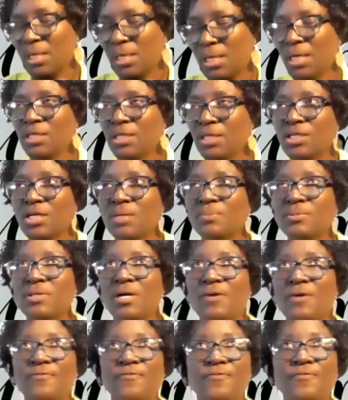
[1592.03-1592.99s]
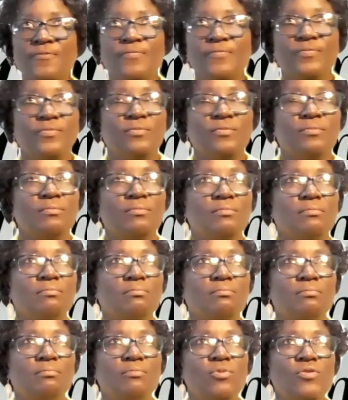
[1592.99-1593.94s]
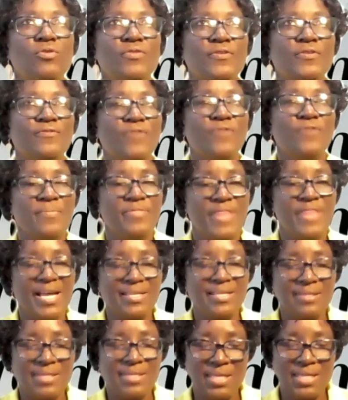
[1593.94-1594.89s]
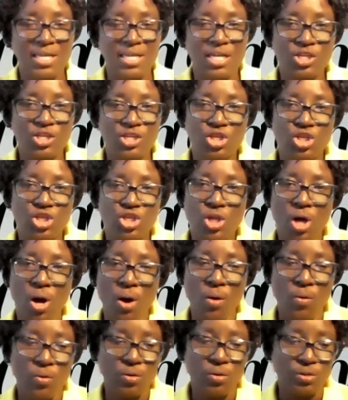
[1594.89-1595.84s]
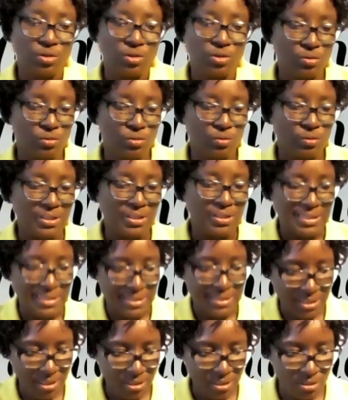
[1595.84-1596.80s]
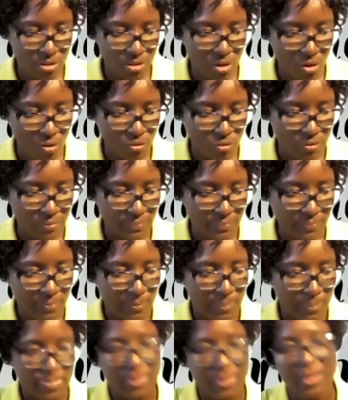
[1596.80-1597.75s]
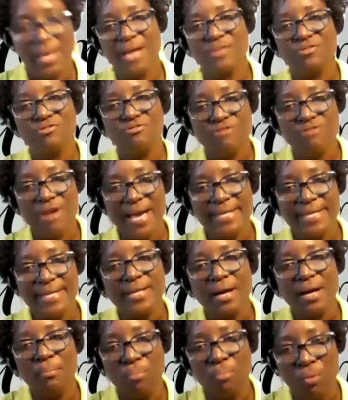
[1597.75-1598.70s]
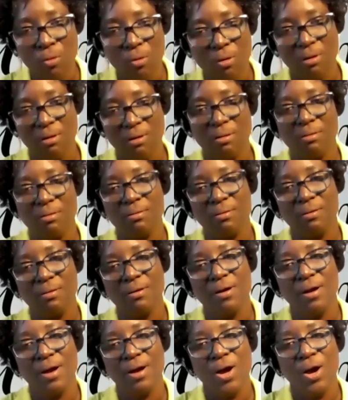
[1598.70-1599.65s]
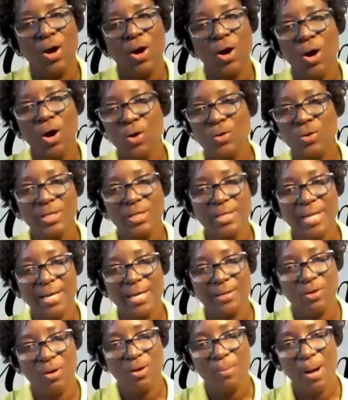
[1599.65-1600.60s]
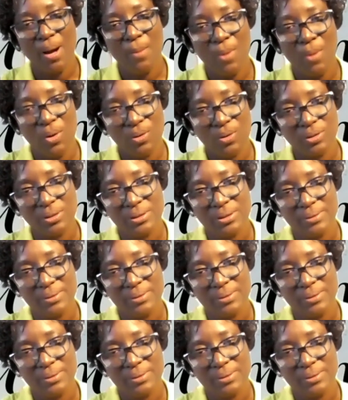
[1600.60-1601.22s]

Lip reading: In terms of moving from that stage now to sit down and write a book, how did that come about?